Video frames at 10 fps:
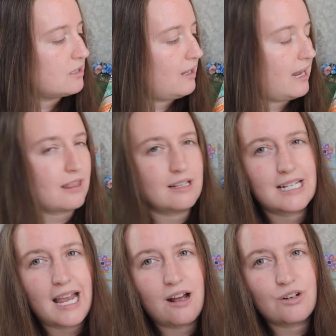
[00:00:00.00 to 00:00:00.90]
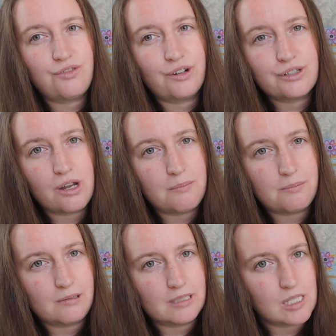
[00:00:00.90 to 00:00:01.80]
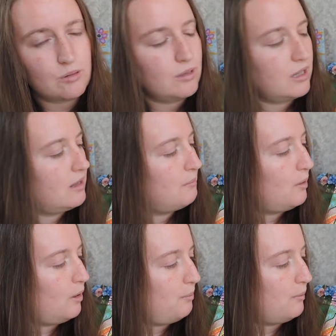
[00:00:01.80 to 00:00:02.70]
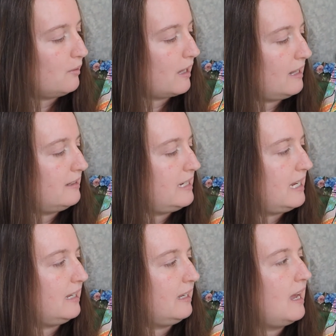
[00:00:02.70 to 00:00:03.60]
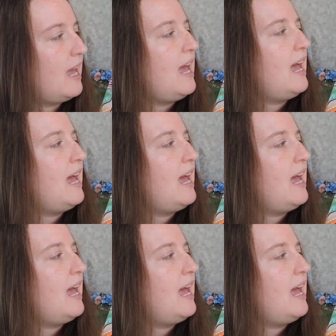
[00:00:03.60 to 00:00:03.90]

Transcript: So like this couch, for example, is with purple colored ink,